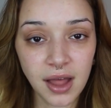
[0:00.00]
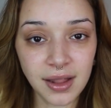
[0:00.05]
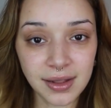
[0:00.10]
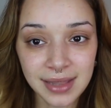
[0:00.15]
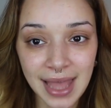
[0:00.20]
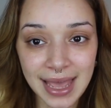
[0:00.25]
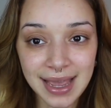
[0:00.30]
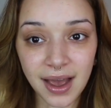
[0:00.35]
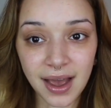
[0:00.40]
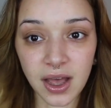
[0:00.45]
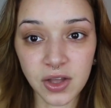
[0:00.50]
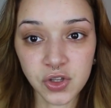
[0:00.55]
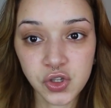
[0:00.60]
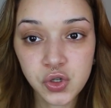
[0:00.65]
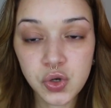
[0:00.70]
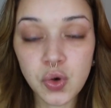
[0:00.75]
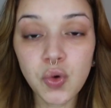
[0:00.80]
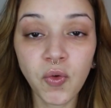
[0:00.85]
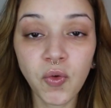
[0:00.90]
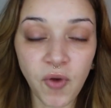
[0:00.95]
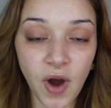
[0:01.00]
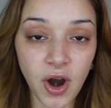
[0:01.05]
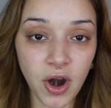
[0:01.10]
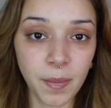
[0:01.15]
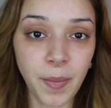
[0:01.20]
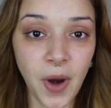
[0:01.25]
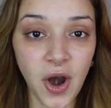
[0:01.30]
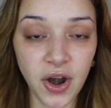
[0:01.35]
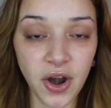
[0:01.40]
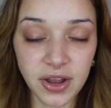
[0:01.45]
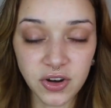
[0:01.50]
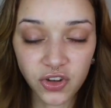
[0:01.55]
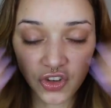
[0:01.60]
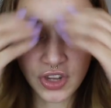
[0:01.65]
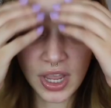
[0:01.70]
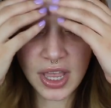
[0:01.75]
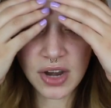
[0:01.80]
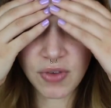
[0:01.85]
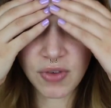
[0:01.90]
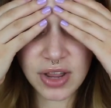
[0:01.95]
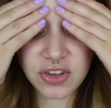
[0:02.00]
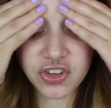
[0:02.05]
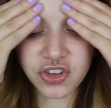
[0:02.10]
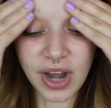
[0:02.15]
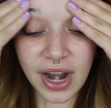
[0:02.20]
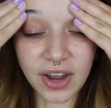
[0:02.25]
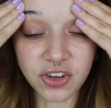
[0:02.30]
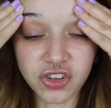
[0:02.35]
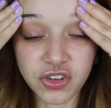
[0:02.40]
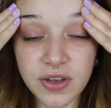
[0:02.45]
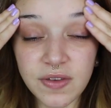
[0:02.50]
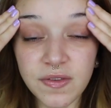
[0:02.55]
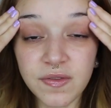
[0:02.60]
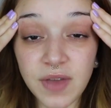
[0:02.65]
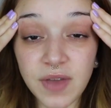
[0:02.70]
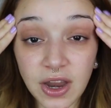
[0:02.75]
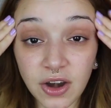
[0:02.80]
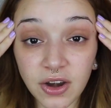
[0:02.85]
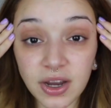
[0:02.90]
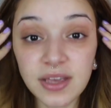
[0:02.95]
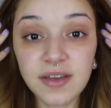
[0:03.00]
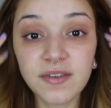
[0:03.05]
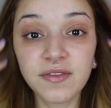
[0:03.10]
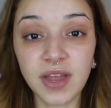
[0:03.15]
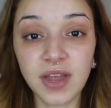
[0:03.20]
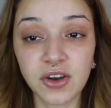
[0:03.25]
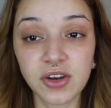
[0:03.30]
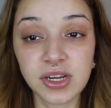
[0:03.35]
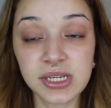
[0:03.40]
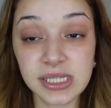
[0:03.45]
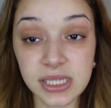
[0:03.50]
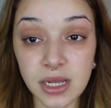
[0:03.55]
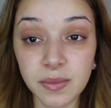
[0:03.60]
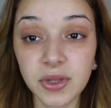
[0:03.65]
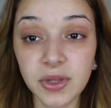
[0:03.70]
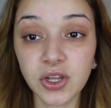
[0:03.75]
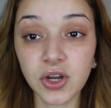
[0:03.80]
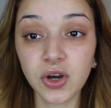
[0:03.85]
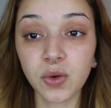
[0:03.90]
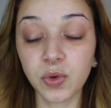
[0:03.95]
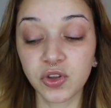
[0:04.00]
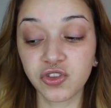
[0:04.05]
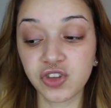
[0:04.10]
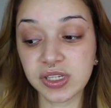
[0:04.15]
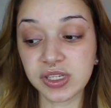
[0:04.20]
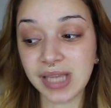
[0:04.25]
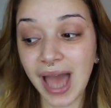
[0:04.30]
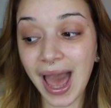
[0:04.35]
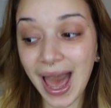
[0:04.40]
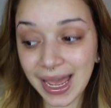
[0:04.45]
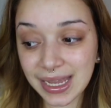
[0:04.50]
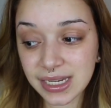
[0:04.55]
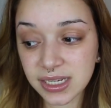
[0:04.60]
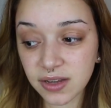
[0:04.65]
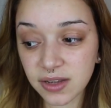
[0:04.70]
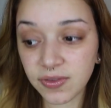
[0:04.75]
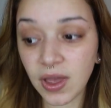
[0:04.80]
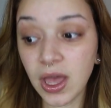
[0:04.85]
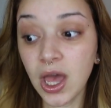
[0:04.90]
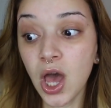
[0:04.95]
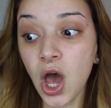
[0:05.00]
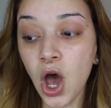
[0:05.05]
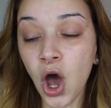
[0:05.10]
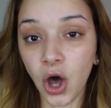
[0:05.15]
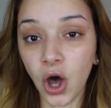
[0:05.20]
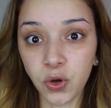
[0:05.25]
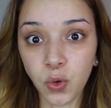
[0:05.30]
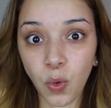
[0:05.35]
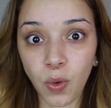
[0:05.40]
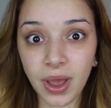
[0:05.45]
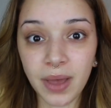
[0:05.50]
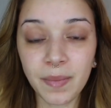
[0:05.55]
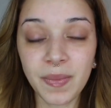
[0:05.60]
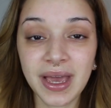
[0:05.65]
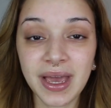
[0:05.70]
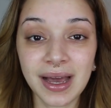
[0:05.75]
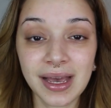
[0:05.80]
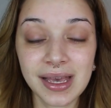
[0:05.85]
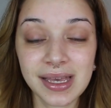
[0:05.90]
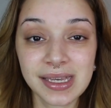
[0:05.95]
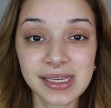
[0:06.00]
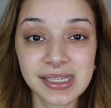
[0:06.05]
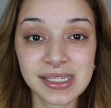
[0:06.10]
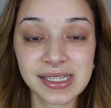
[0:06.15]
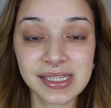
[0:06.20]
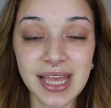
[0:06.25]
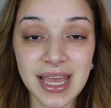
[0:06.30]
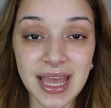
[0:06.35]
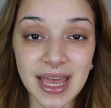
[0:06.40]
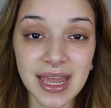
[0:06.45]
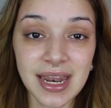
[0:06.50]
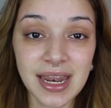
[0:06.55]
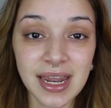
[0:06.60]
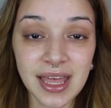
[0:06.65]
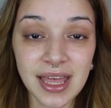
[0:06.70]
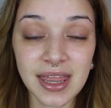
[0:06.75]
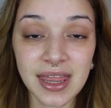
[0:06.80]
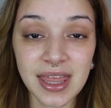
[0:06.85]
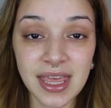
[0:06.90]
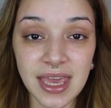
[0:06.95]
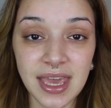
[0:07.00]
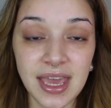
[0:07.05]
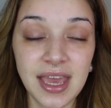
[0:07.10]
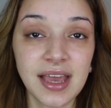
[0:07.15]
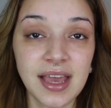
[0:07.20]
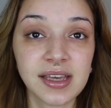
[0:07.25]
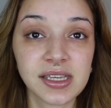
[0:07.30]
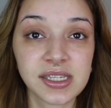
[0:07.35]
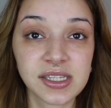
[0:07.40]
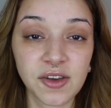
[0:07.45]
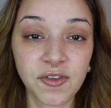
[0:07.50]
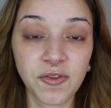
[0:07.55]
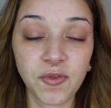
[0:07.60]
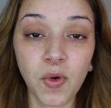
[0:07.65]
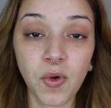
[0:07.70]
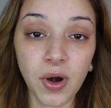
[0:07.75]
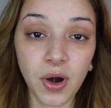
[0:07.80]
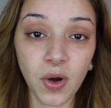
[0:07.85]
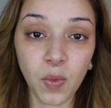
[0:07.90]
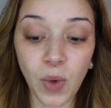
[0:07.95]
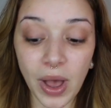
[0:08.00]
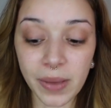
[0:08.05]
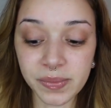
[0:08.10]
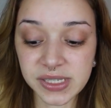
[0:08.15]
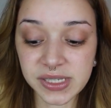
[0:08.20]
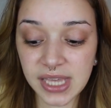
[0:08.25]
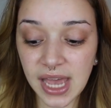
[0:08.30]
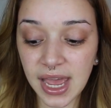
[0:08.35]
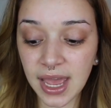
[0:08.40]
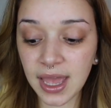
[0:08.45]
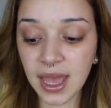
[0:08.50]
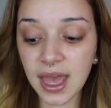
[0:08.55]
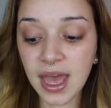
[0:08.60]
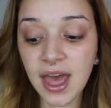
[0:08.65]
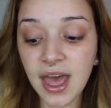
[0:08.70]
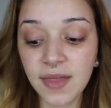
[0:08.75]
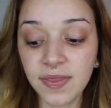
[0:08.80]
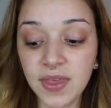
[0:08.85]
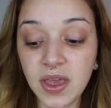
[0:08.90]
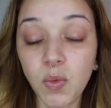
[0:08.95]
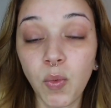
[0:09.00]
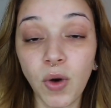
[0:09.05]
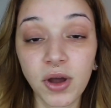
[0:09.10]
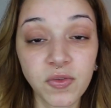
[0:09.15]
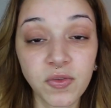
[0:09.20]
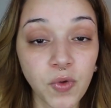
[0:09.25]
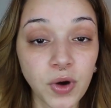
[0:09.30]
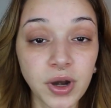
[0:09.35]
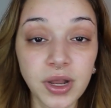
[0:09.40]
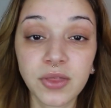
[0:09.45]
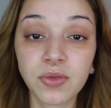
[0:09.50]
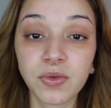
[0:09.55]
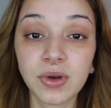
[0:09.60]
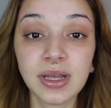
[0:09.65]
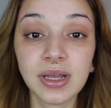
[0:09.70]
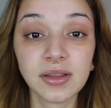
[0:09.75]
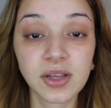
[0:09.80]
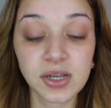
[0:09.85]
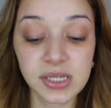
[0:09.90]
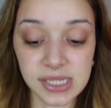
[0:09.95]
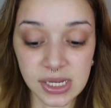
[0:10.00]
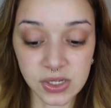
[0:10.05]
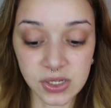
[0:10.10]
like too far apart in shade range. They're actually very, very similar, which is kind of annoying because in the Sephora website, the 143 looks